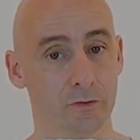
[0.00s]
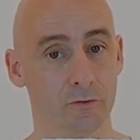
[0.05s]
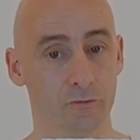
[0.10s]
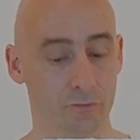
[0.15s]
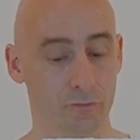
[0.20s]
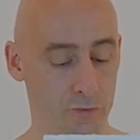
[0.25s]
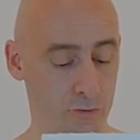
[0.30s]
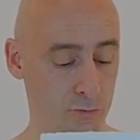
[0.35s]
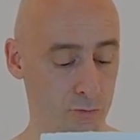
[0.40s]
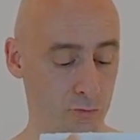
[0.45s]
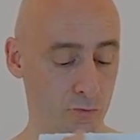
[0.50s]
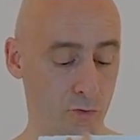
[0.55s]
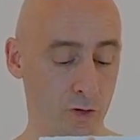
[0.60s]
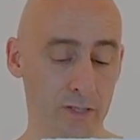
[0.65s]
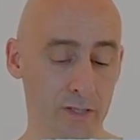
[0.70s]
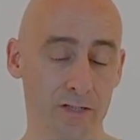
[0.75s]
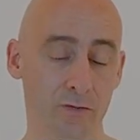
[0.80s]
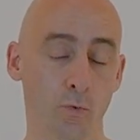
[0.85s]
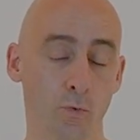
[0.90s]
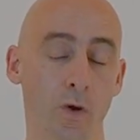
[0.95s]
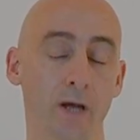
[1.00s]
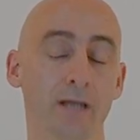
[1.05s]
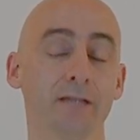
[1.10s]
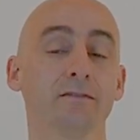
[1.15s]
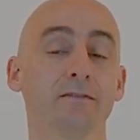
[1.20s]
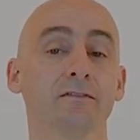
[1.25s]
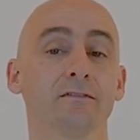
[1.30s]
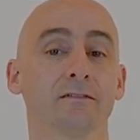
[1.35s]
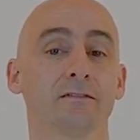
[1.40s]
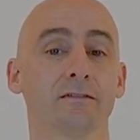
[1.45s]
So you draw it
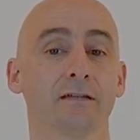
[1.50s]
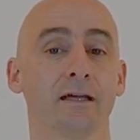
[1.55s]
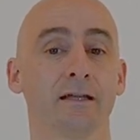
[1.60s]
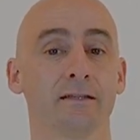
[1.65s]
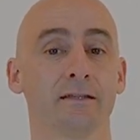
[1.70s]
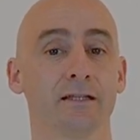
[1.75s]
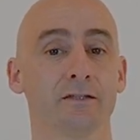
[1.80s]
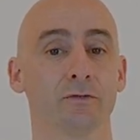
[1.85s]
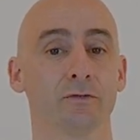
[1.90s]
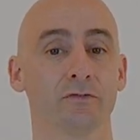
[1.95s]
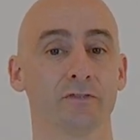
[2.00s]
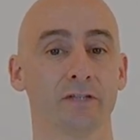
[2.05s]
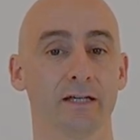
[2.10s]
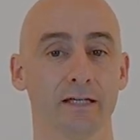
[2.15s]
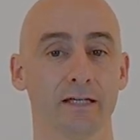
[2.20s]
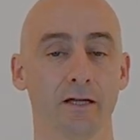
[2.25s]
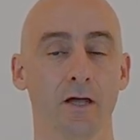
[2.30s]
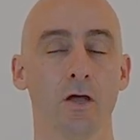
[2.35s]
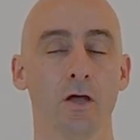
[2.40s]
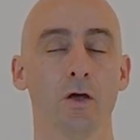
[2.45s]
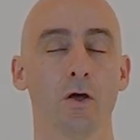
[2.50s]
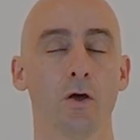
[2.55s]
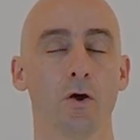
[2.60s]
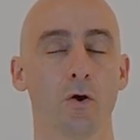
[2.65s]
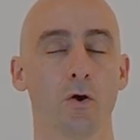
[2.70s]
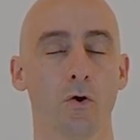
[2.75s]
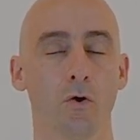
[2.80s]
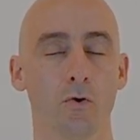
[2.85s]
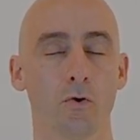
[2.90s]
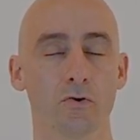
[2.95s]
once and then you say
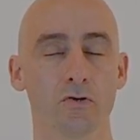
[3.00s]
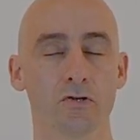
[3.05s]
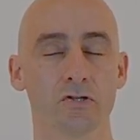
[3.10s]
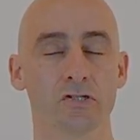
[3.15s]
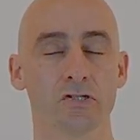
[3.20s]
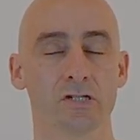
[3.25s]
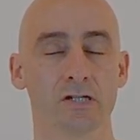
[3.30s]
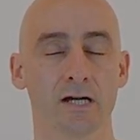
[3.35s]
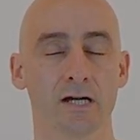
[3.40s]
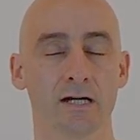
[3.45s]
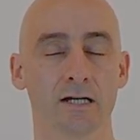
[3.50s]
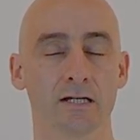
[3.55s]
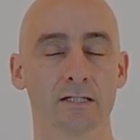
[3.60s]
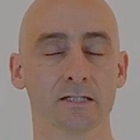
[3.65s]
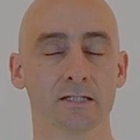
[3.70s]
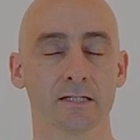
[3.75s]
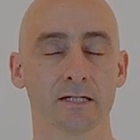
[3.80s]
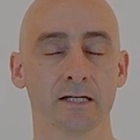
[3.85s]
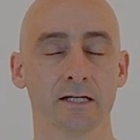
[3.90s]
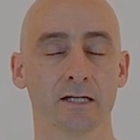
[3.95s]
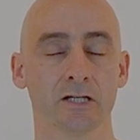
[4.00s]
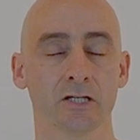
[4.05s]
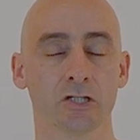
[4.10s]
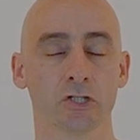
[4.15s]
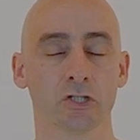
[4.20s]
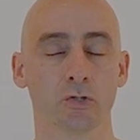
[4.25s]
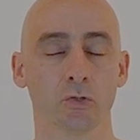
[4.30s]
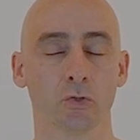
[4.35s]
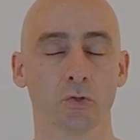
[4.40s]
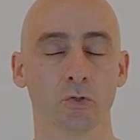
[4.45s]
Hon Sha
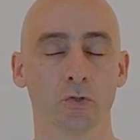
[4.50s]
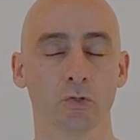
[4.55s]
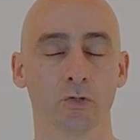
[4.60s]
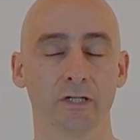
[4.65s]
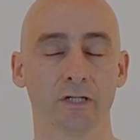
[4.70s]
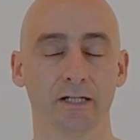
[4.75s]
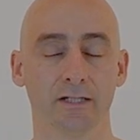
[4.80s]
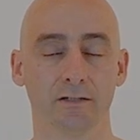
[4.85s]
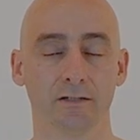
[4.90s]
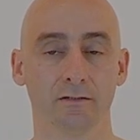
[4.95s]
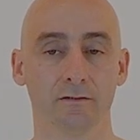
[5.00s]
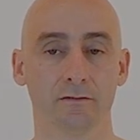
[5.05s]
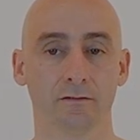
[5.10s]
Sho Nen.